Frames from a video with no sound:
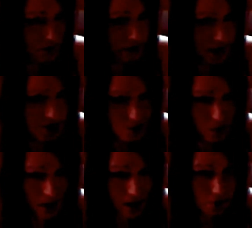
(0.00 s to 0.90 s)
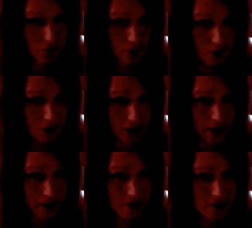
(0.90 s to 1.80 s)
that is why I do not
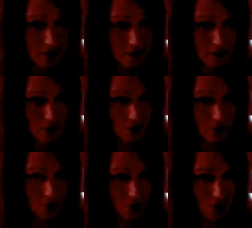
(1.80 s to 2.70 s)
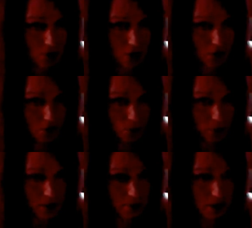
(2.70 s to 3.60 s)
let other
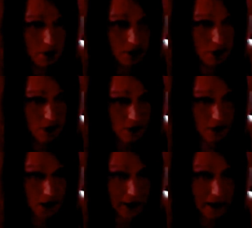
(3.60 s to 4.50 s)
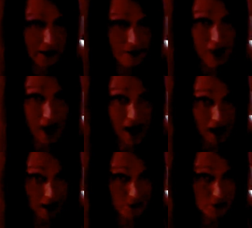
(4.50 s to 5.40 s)
women in my
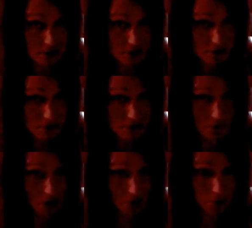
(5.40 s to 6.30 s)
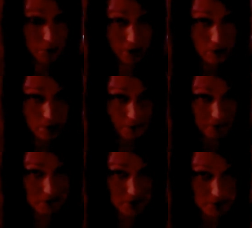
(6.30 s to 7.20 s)
house on a regular
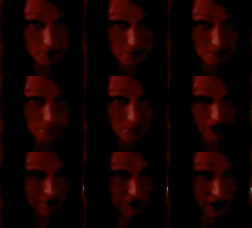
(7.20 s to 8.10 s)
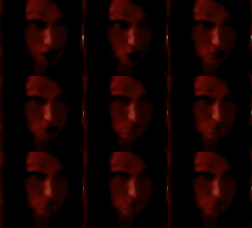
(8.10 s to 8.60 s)
basis, if at all.